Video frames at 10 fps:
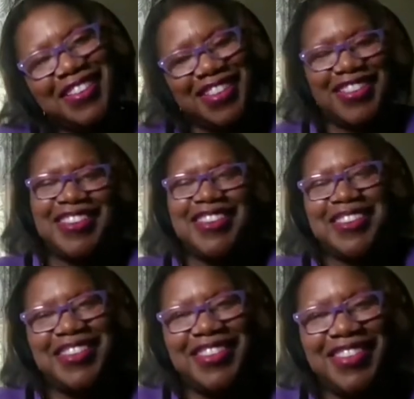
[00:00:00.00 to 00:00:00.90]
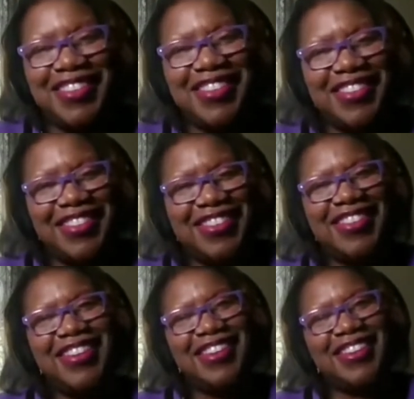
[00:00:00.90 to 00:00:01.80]

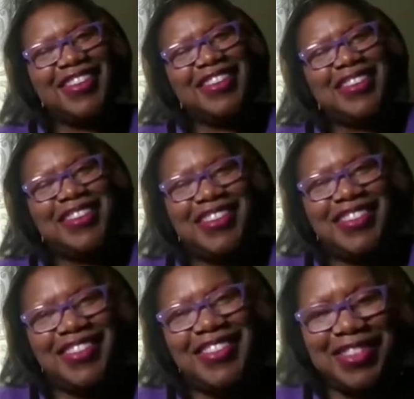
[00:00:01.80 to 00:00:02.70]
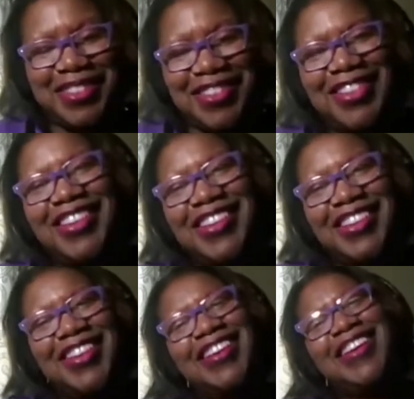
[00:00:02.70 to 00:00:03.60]

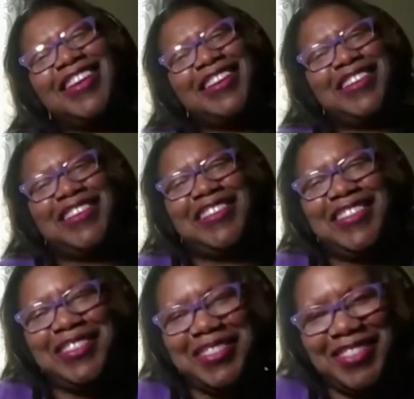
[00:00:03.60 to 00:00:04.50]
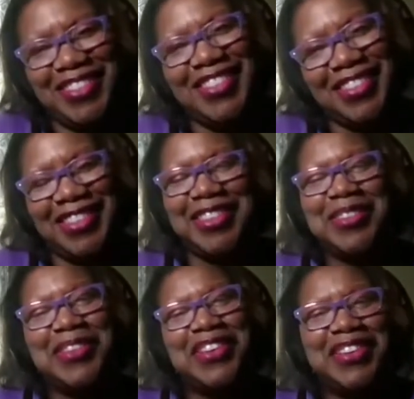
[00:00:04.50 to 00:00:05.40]

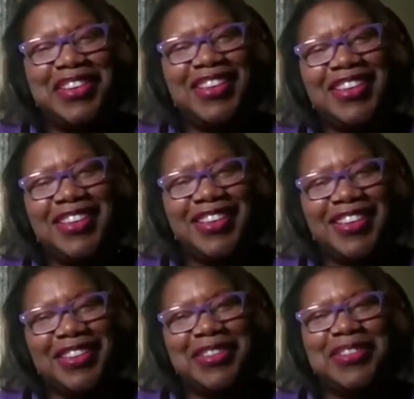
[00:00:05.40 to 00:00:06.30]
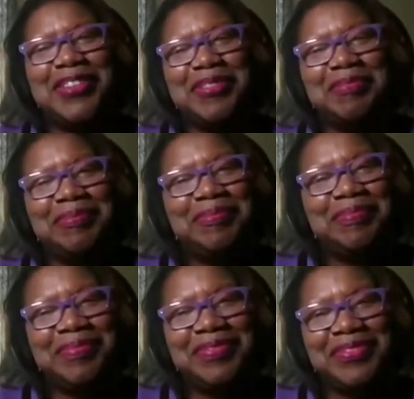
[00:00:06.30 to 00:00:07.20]

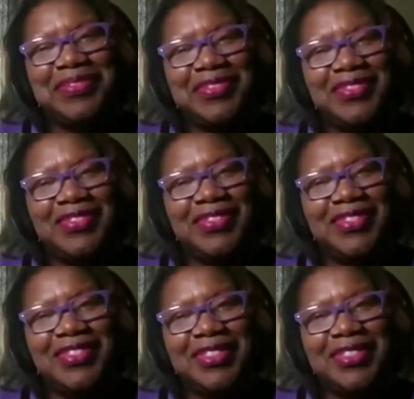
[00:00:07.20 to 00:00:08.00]
This person isn't speaking.